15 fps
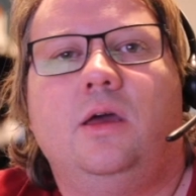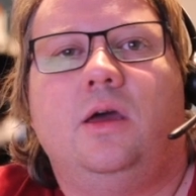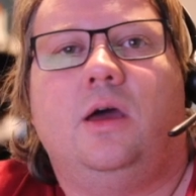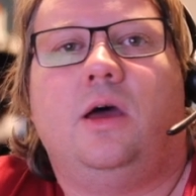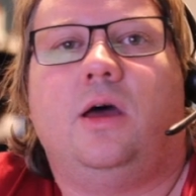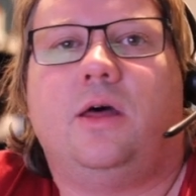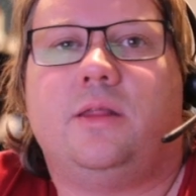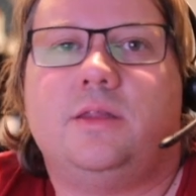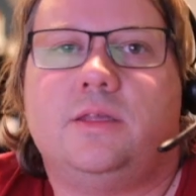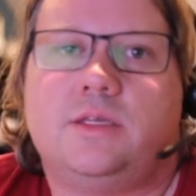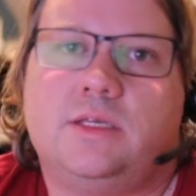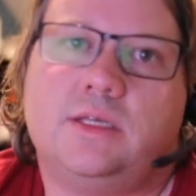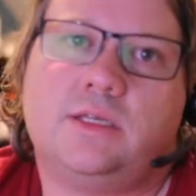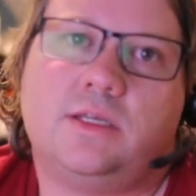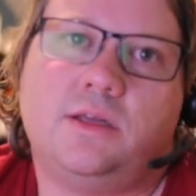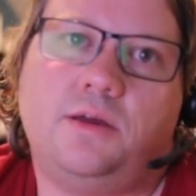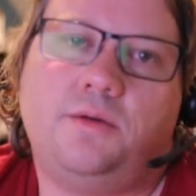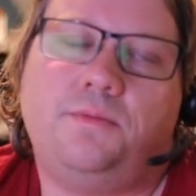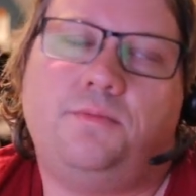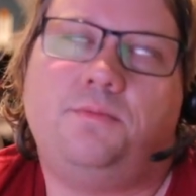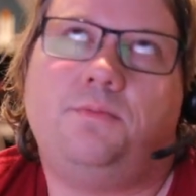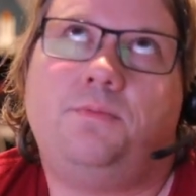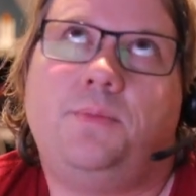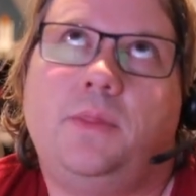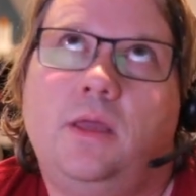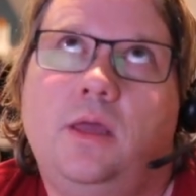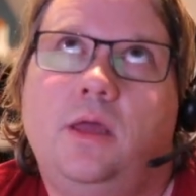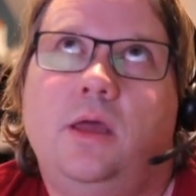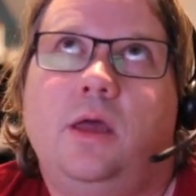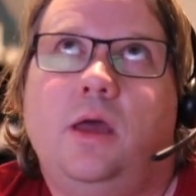on the system
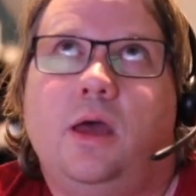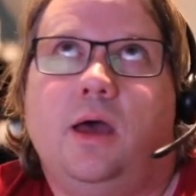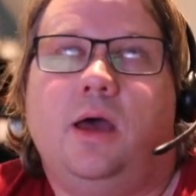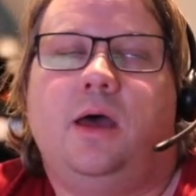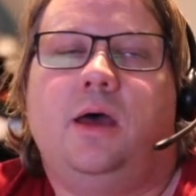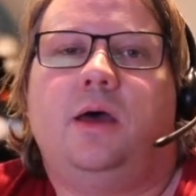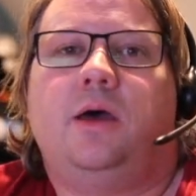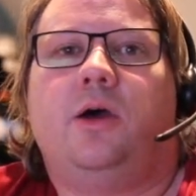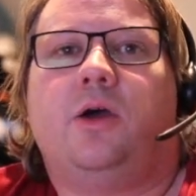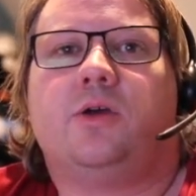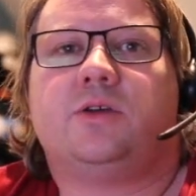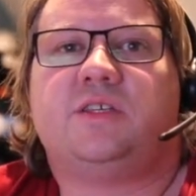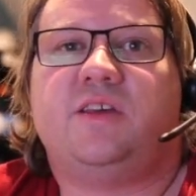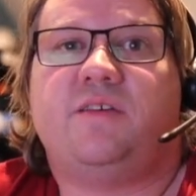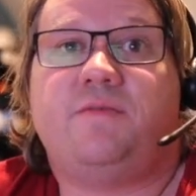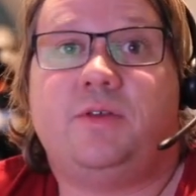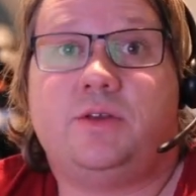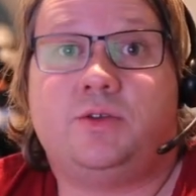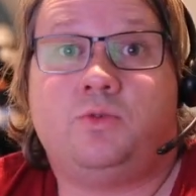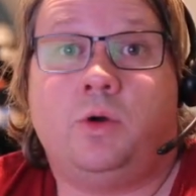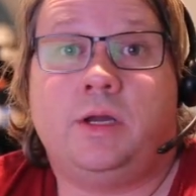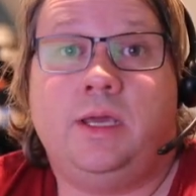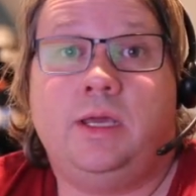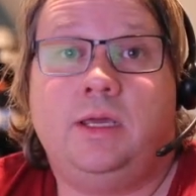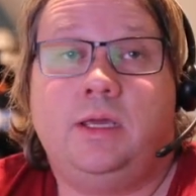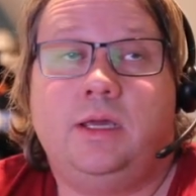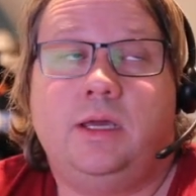R720.